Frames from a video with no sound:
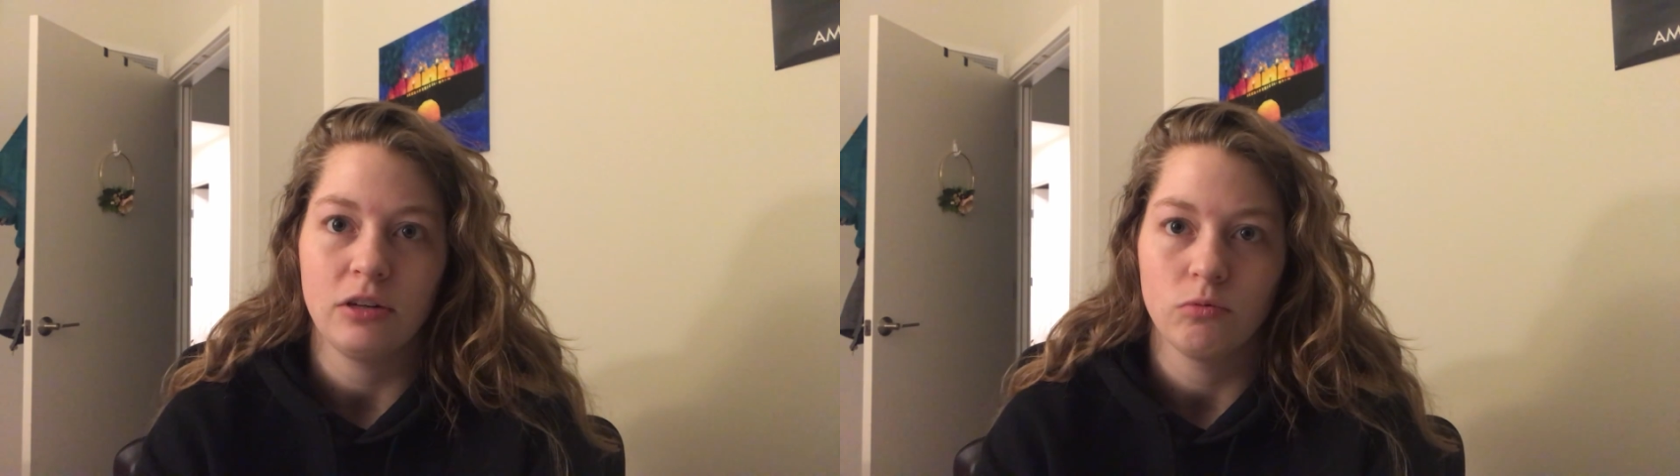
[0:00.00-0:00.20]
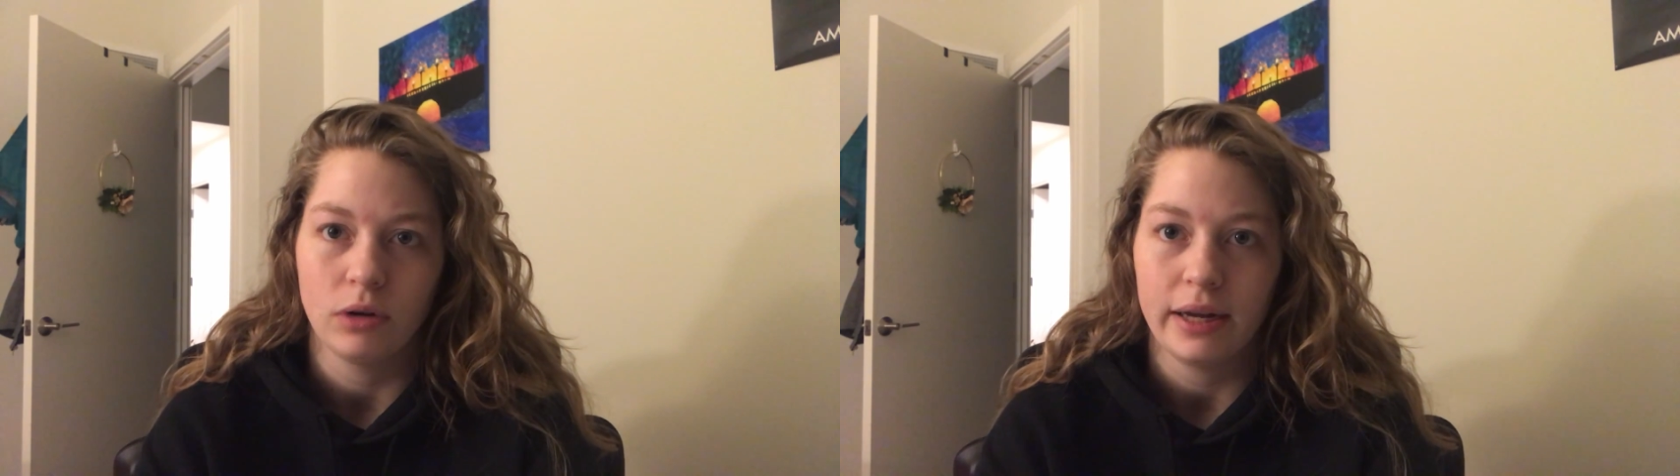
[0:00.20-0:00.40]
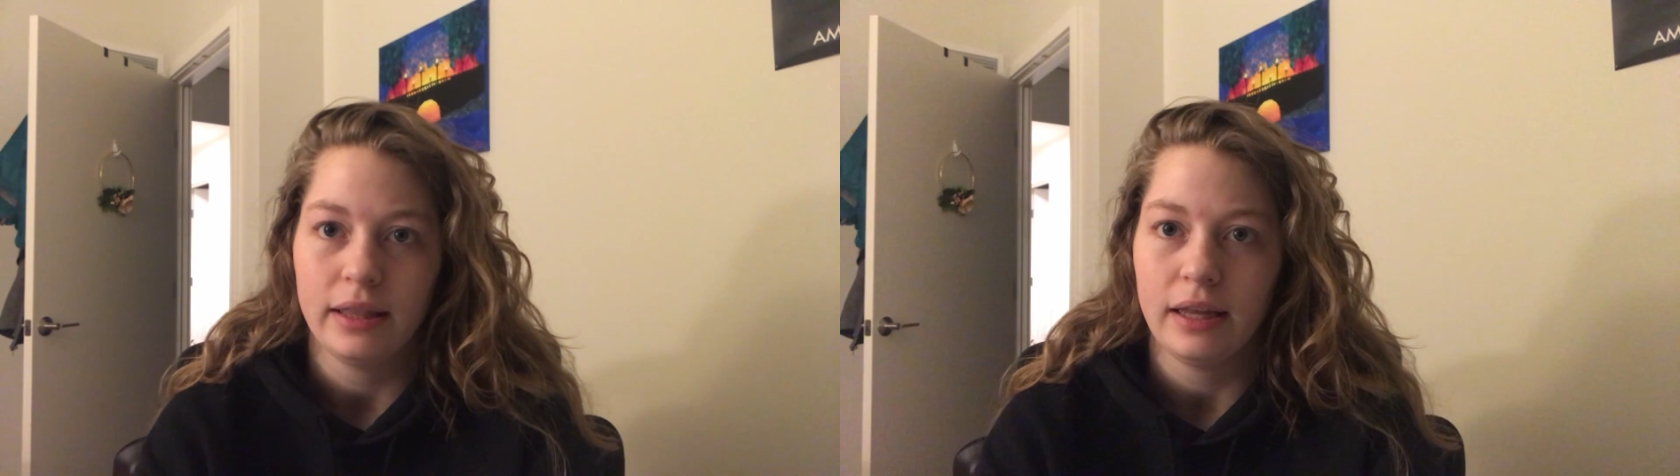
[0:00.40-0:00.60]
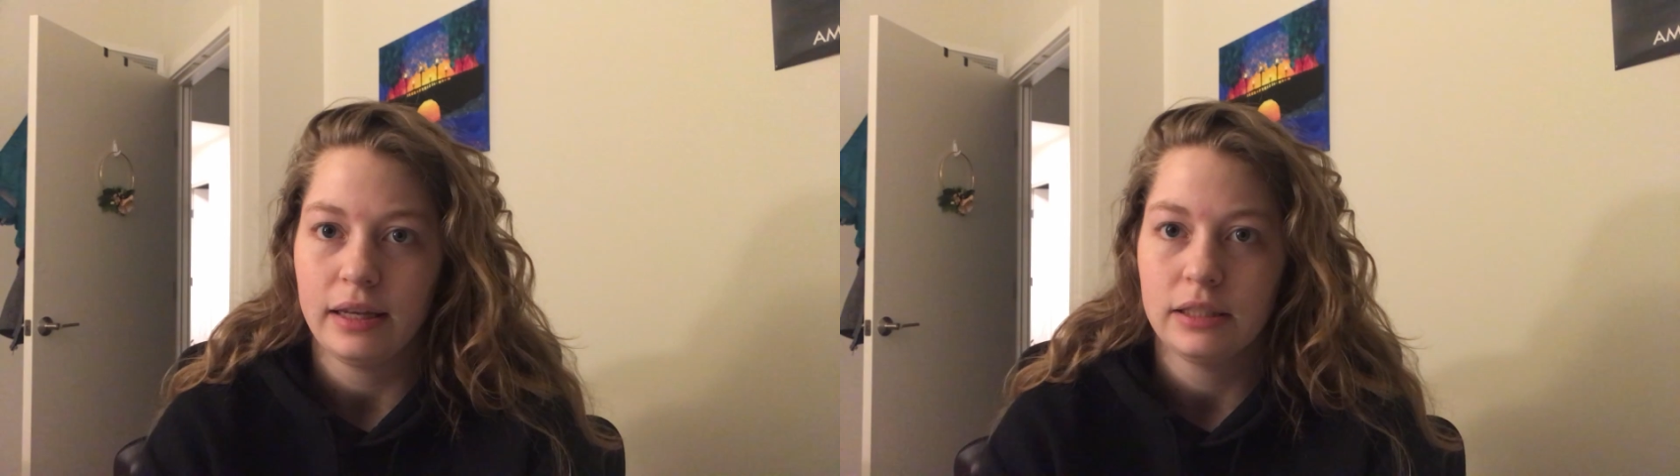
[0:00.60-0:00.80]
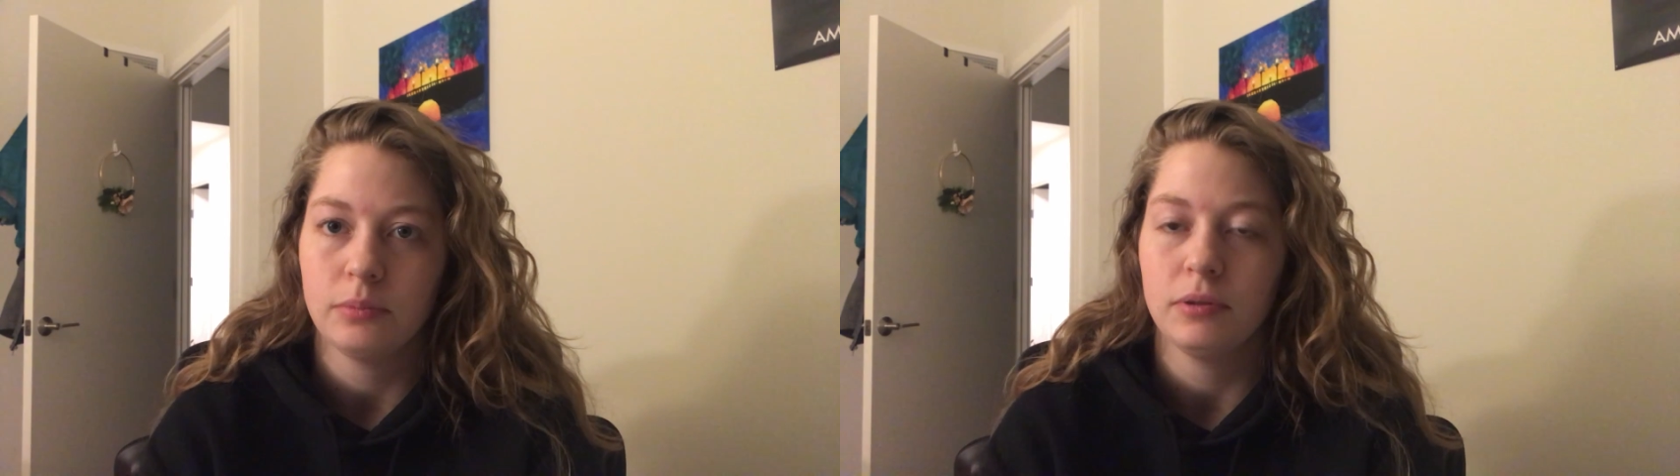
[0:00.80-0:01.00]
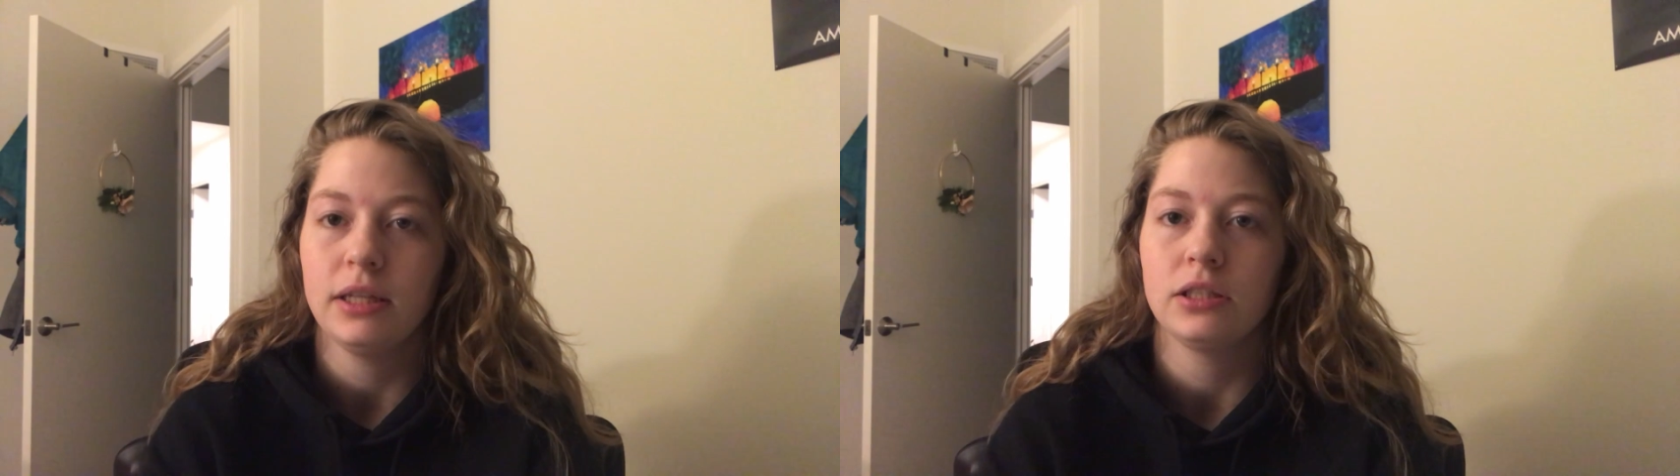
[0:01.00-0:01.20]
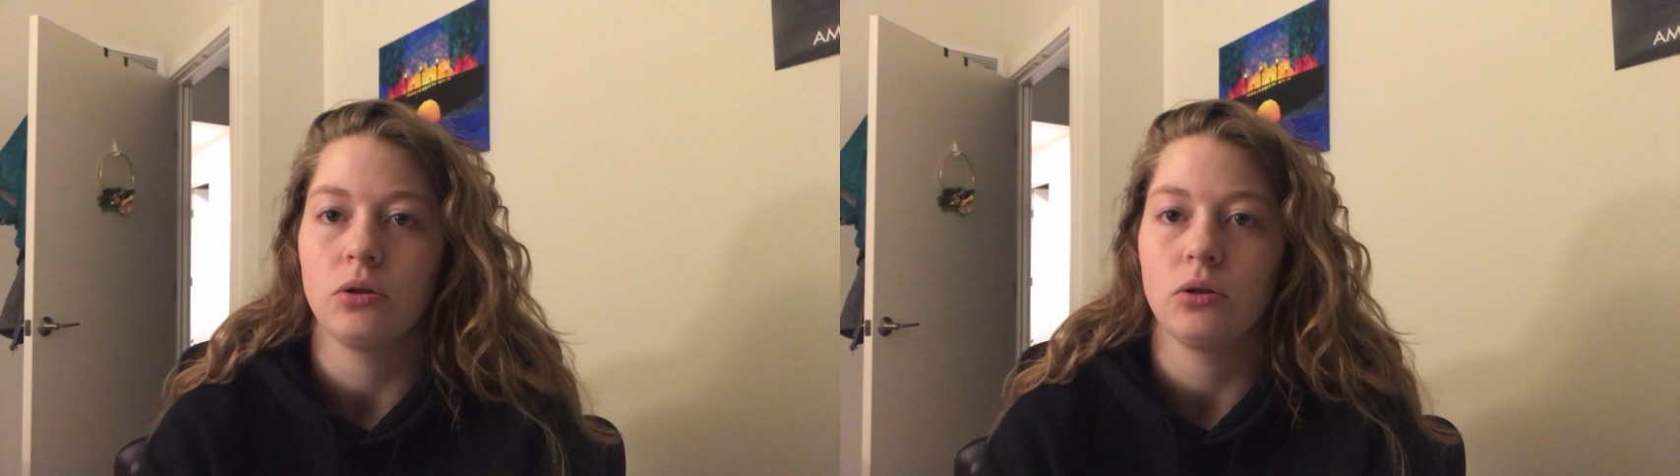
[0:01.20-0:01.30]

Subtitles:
and right leg split,